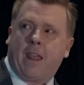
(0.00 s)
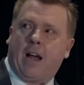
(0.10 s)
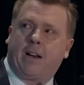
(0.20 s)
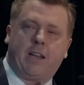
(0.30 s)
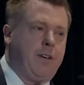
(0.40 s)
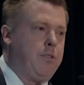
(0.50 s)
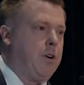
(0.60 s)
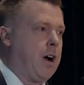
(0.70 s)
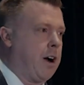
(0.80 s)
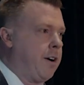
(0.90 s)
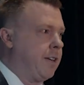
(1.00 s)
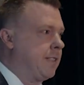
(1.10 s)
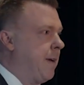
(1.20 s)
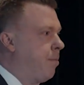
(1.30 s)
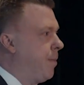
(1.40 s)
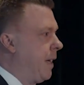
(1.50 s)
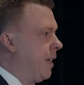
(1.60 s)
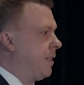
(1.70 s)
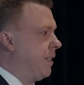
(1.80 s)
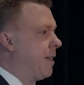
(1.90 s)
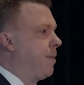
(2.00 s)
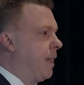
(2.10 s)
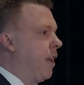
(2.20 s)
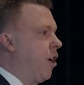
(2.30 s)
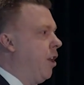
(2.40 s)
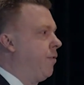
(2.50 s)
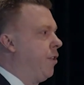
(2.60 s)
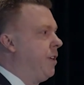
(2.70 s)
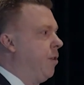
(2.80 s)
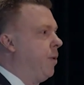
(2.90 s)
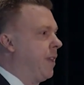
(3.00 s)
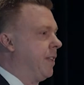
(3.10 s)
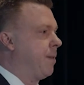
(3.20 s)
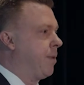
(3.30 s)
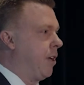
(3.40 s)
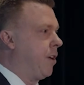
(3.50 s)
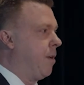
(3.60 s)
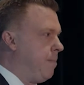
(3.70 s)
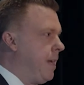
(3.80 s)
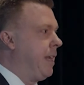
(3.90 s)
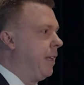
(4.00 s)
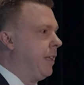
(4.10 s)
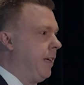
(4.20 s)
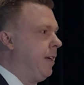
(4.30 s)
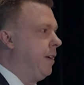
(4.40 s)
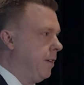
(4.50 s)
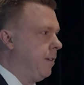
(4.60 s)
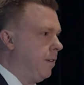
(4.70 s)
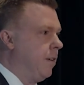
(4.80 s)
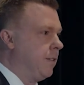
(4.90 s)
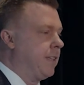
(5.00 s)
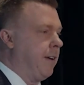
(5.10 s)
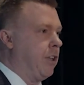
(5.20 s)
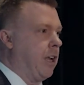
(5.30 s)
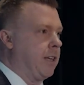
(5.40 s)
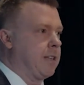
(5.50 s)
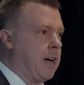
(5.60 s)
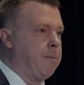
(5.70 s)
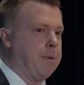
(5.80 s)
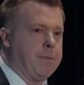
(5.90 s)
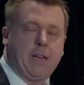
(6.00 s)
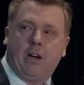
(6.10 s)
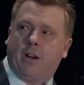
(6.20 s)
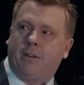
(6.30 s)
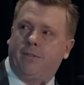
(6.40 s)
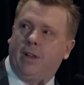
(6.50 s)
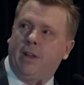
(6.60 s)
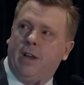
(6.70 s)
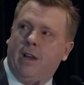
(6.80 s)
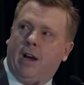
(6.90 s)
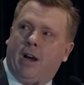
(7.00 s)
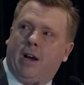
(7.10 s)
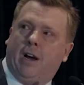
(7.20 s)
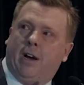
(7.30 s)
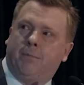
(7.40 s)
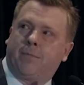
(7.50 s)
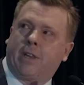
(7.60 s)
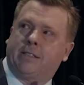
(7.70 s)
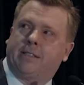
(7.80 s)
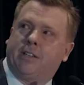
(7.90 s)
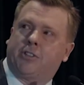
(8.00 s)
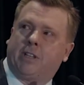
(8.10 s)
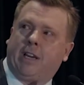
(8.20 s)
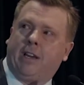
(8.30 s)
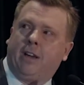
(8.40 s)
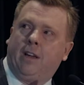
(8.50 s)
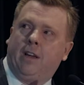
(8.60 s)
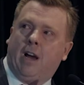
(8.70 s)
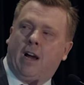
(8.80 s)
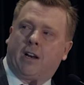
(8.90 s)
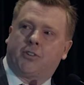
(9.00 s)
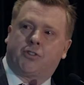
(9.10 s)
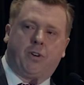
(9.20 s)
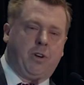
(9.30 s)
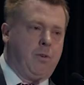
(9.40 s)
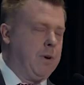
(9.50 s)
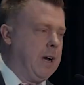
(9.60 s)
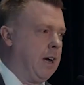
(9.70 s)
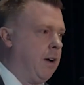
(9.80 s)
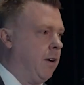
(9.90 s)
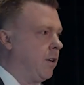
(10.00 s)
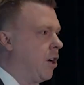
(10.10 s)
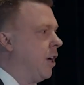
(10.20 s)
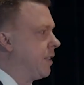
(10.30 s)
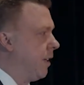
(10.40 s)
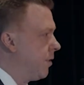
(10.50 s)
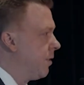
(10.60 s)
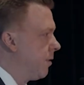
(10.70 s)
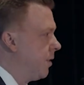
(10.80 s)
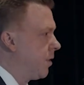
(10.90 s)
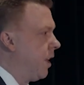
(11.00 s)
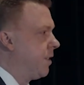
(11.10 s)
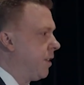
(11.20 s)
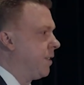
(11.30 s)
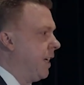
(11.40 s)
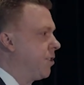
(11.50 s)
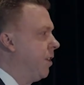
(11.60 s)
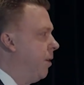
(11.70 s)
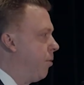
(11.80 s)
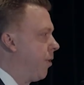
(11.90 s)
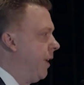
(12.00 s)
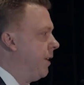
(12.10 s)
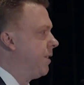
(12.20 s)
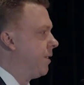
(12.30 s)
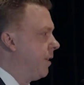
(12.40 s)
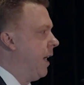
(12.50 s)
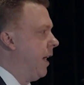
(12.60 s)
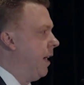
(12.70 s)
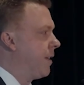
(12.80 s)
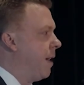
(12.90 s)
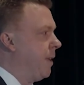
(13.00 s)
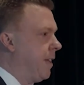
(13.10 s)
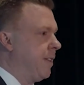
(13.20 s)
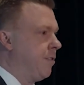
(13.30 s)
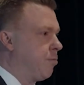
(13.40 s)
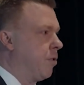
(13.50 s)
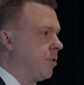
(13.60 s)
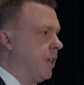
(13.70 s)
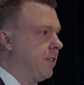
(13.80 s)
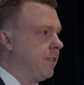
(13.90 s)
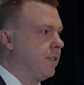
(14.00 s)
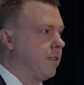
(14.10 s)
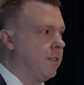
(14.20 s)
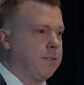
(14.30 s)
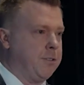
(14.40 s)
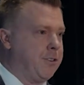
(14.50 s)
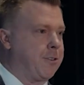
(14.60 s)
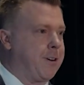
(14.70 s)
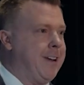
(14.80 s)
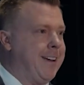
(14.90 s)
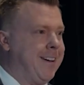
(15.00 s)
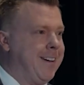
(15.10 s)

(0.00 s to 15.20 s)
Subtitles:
I'm going to give you a hard example because it's something that all of you deal with and something you can immediately save a lot of time and money on. Essentially, I'm going to show you consults, because consults is actually a laborious, time-intensive process. Would you agree?